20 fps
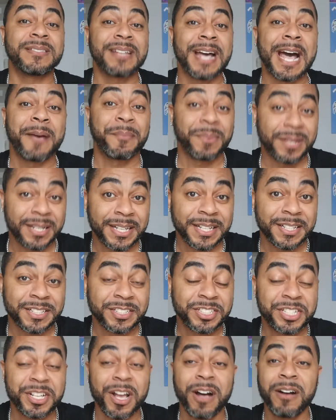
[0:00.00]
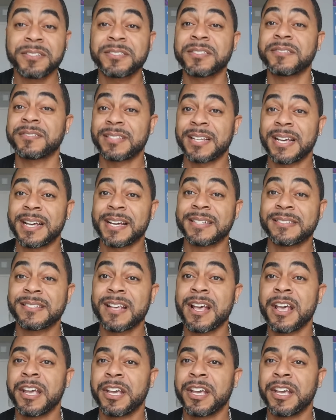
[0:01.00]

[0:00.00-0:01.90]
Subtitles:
time it is, she also says,